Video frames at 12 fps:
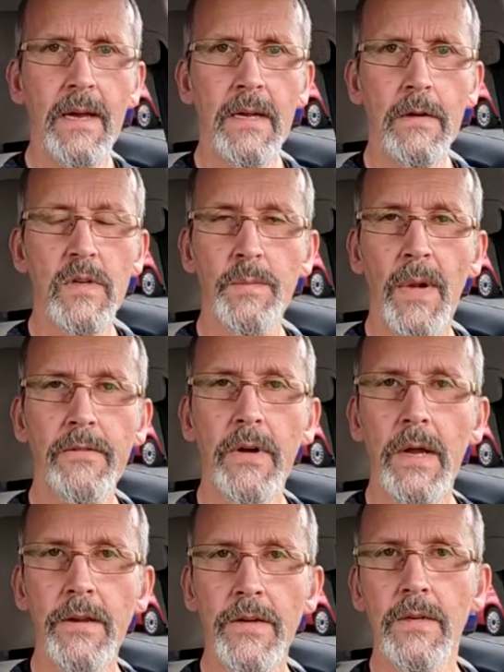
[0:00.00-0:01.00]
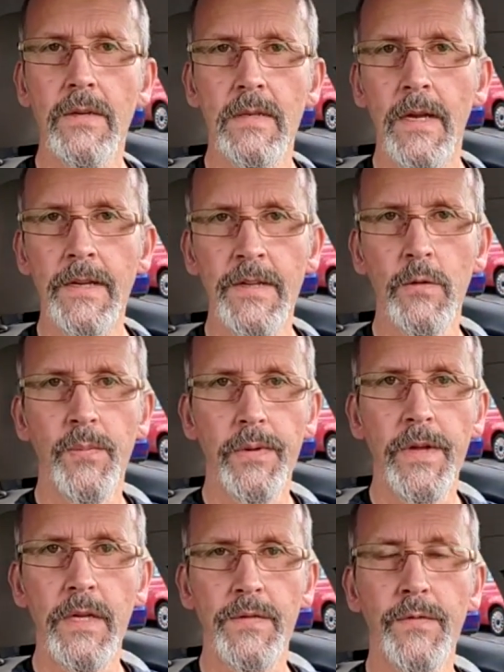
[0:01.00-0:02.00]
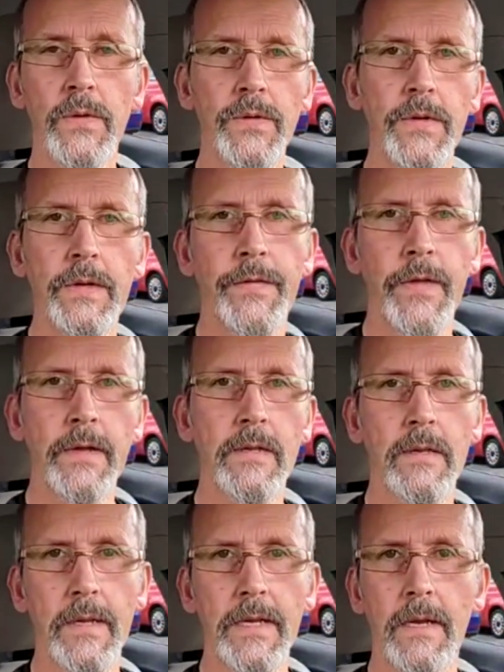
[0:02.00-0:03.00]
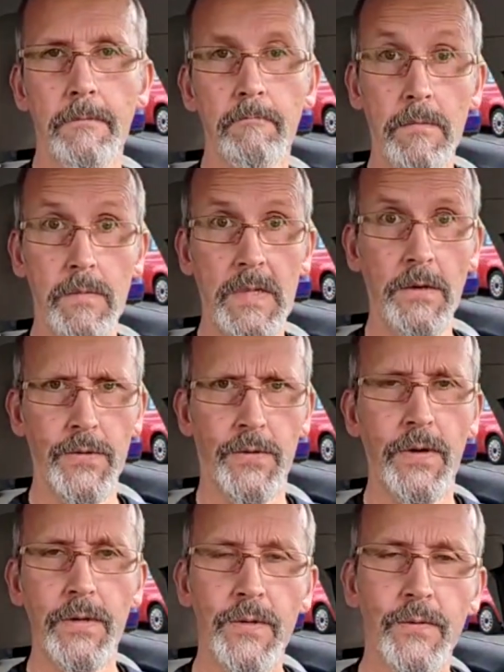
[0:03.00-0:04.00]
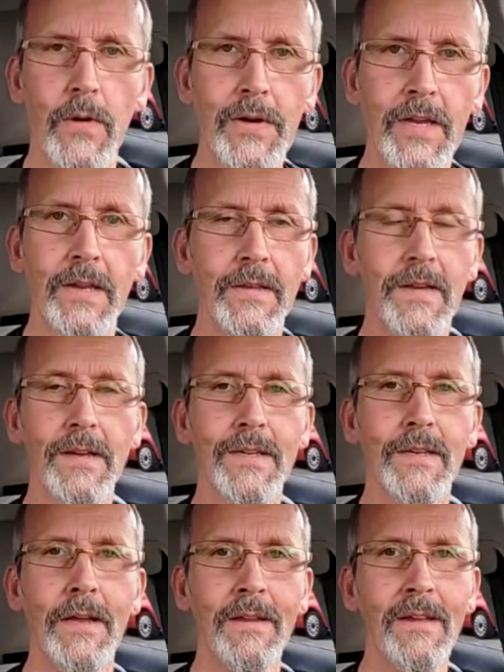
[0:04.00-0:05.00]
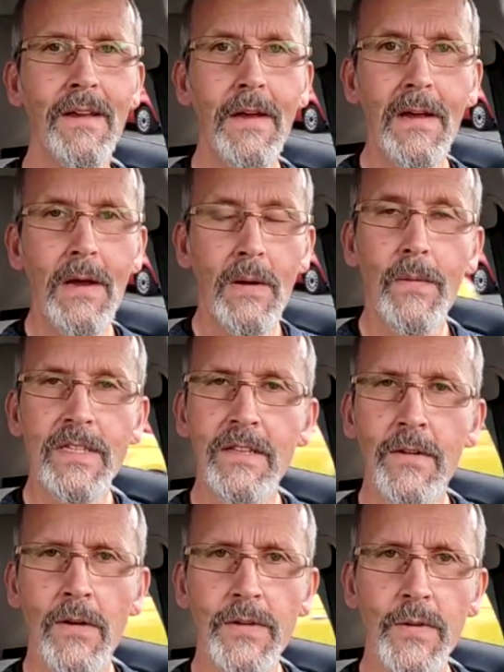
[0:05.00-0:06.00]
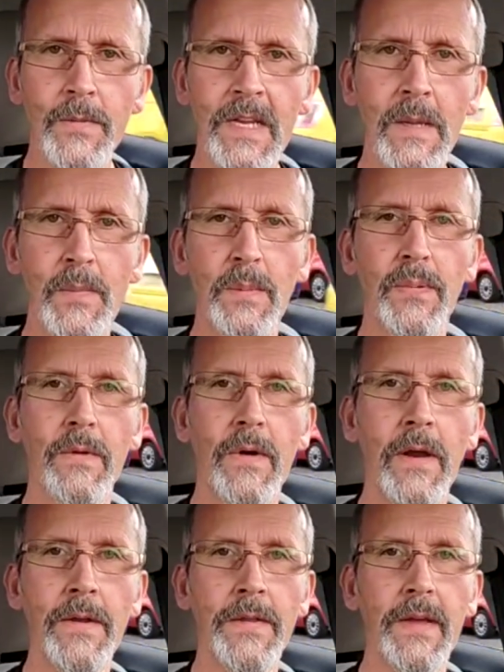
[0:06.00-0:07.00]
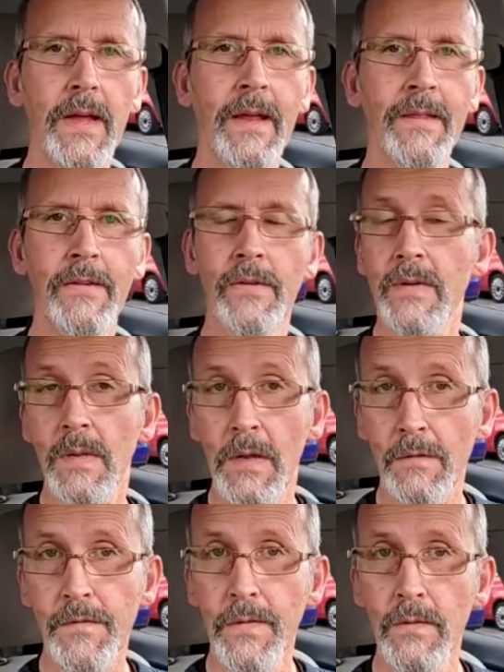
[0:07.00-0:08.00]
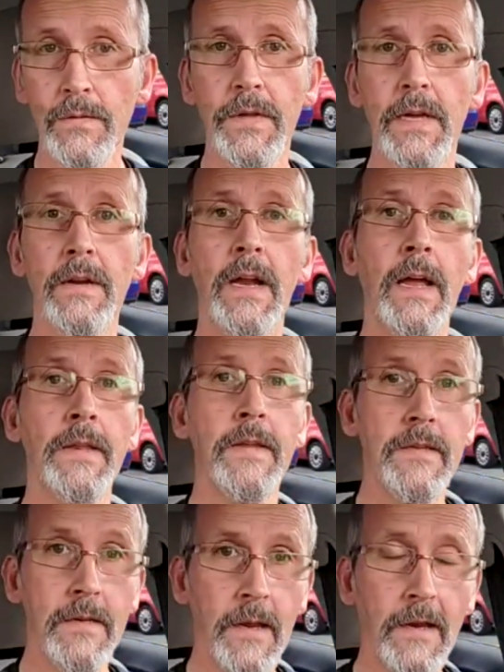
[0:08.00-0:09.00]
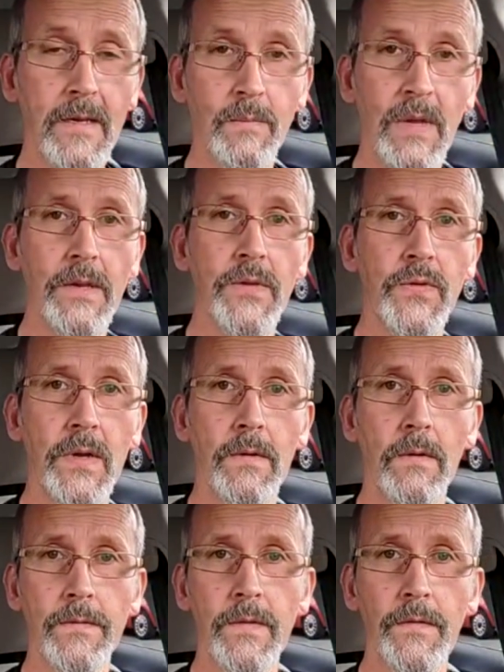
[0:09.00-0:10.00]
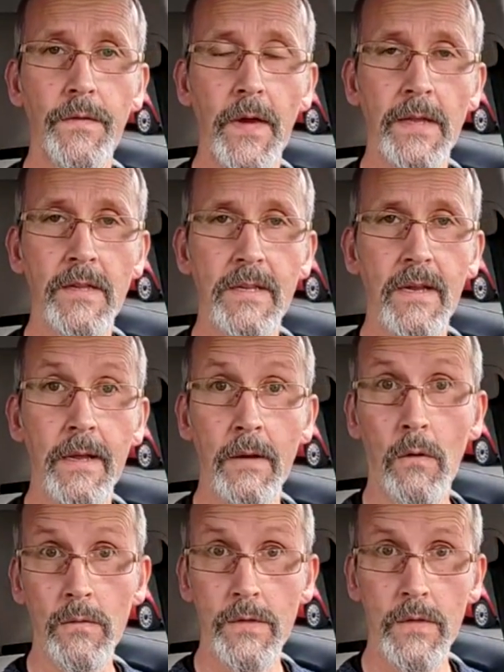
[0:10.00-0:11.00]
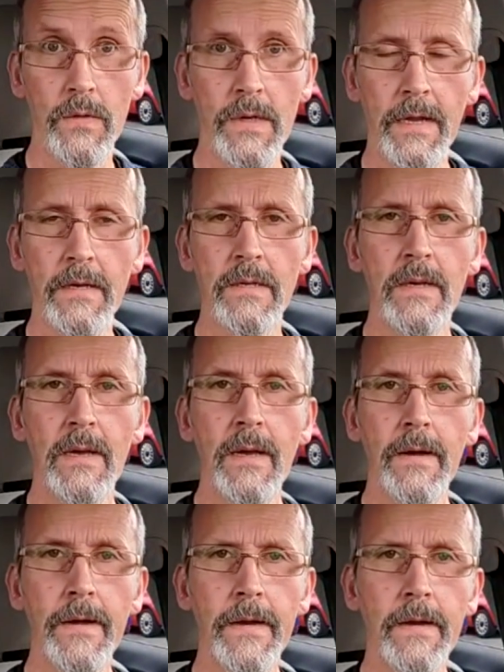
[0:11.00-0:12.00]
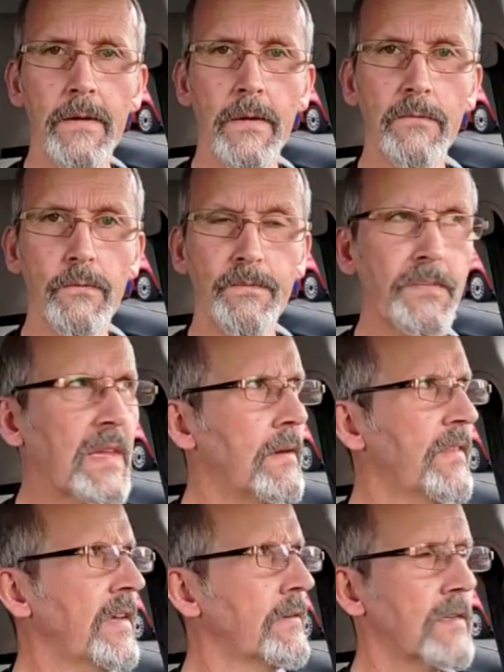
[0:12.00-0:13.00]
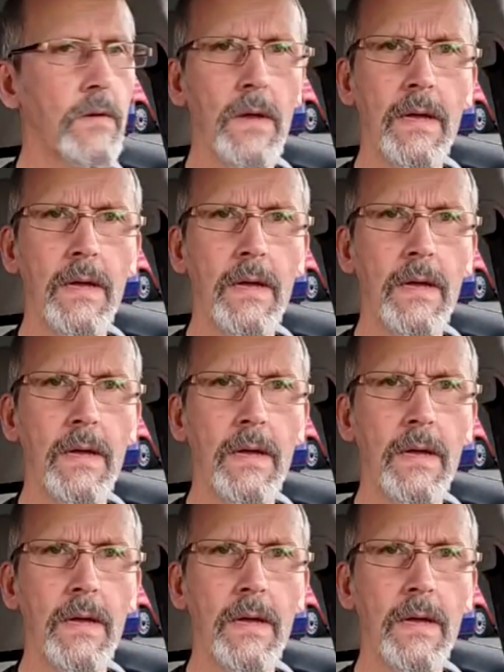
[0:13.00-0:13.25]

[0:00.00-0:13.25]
And of course, Machrihanish is an ideal place for doing things like dangerous rocket testing, because there are not too many people around, and there is an airfield there, and it's an ex-Ministry of Defence, and also an ex, uh, I think it's an